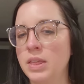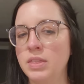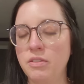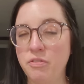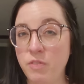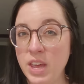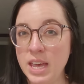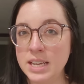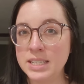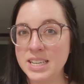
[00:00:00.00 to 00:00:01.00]
that
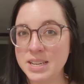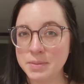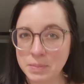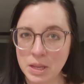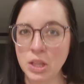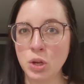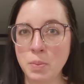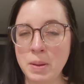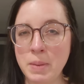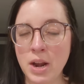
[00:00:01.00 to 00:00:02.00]
fit a little
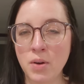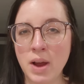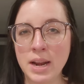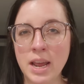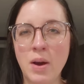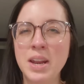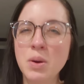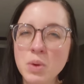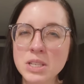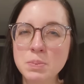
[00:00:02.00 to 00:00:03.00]
bit better right now. I
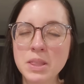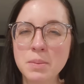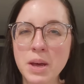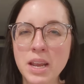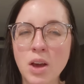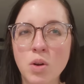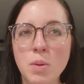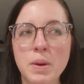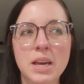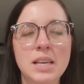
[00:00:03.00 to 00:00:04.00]
didn't want to spend the money on
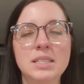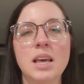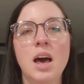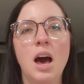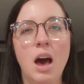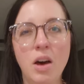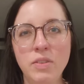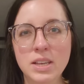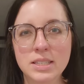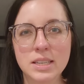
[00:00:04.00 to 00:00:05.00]
them because
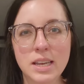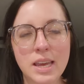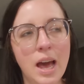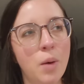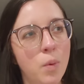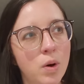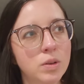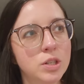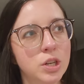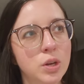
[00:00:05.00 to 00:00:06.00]
obviously I
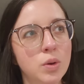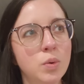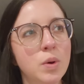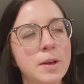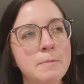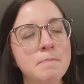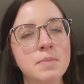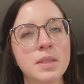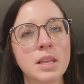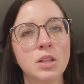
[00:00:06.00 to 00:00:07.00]
want to
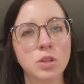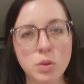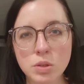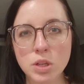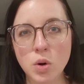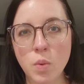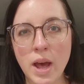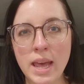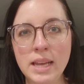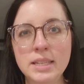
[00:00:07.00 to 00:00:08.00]
lose a little
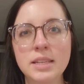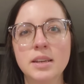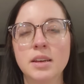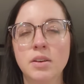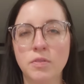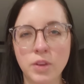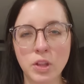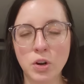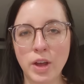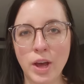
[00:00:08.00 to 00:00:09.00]
weight,
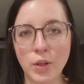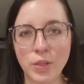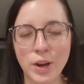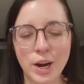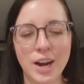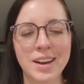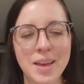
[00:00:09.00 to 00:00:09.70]
feel a little healthier,